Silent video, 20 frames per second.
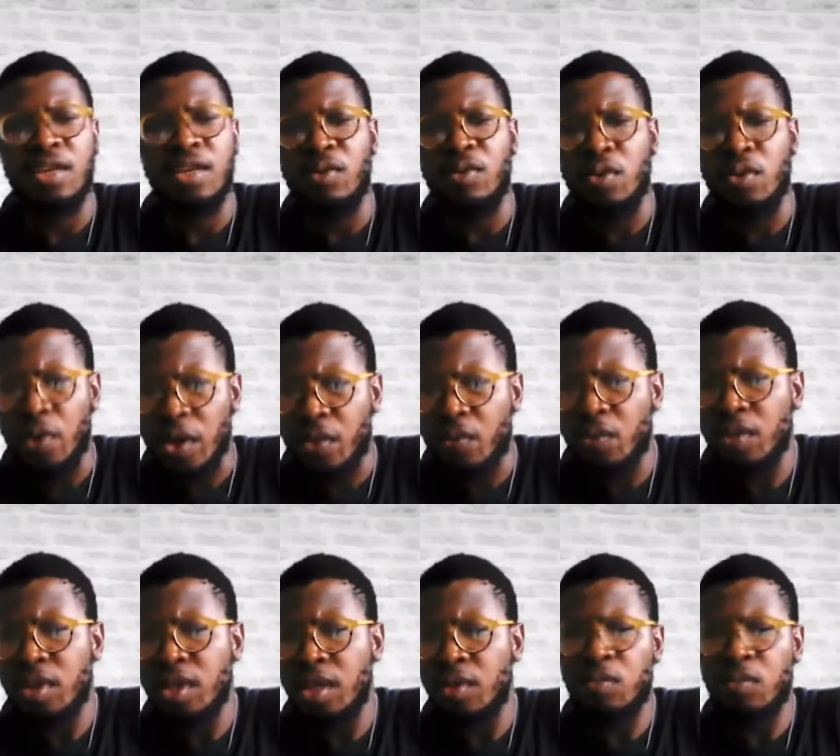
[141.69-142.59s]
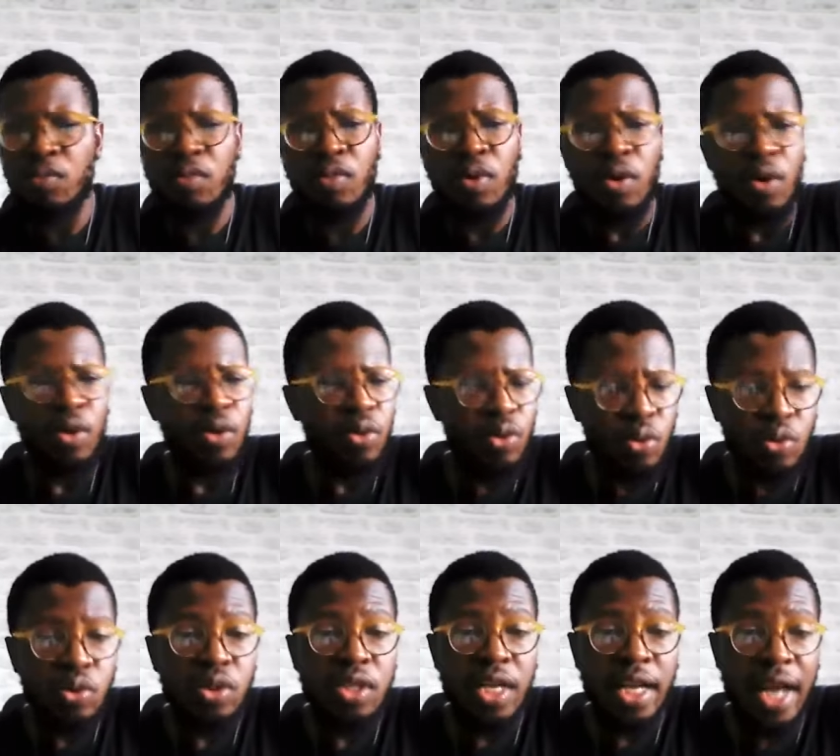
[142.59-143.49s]
We work with them,
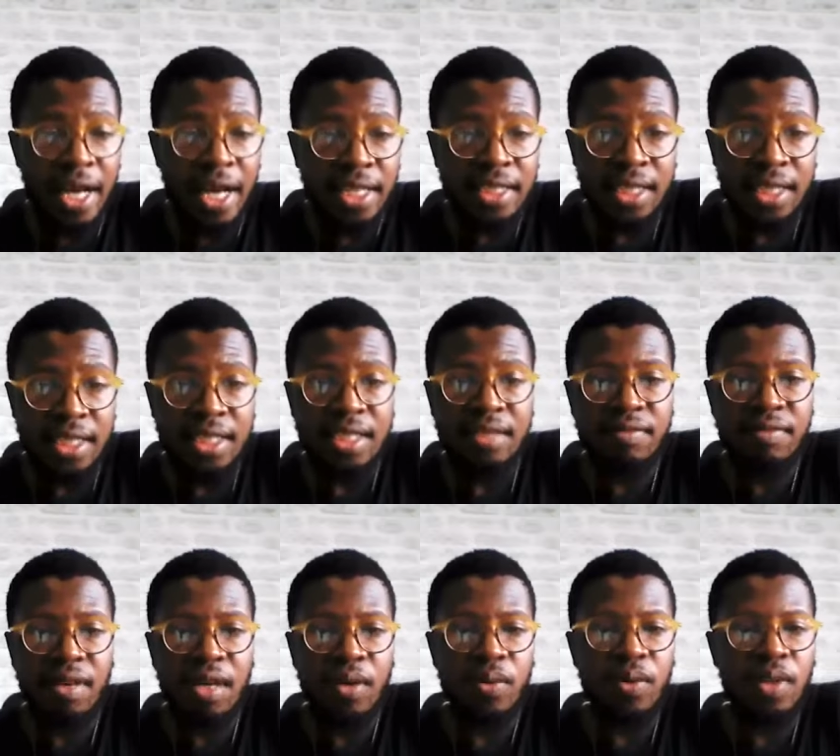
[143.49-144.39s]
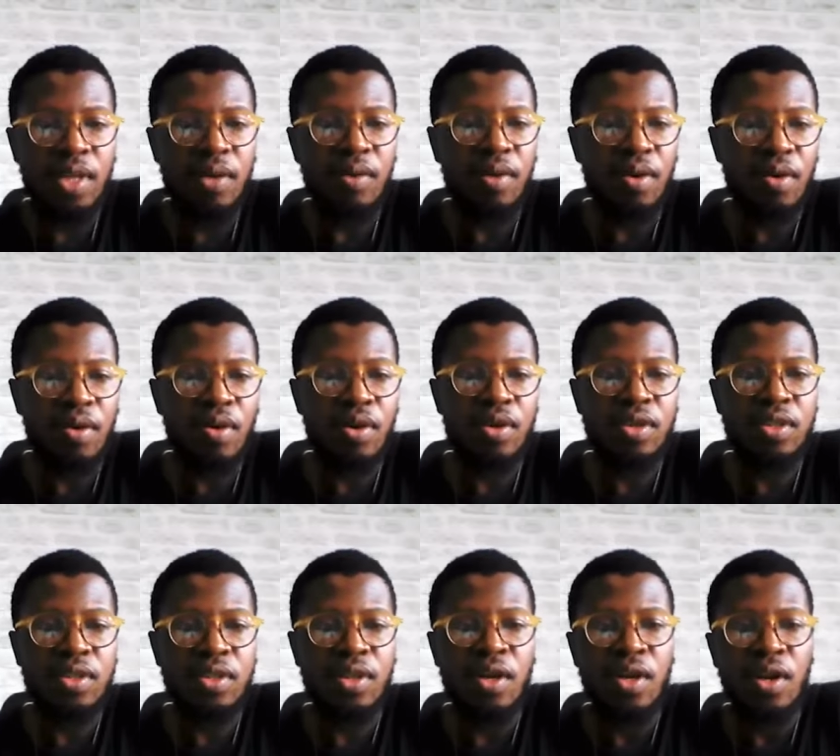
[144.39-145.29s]
those that identify with our
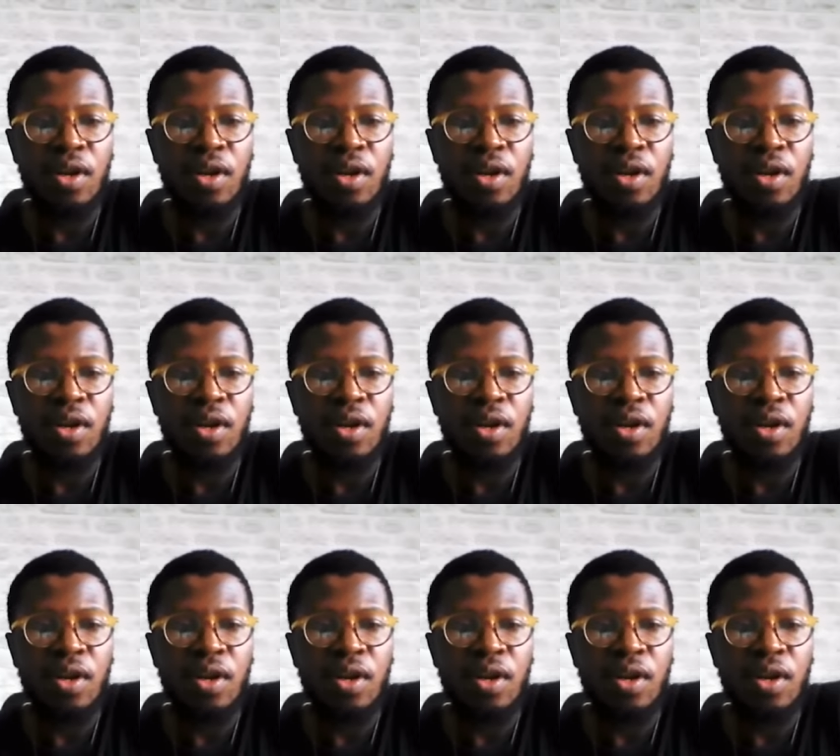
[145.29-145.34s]
cause,